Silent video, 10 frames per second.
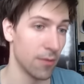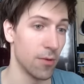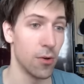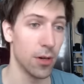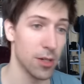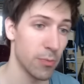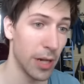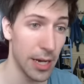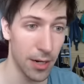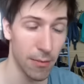Rogue is
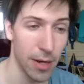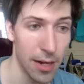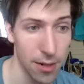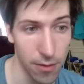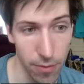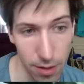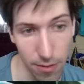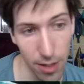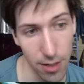played competitively right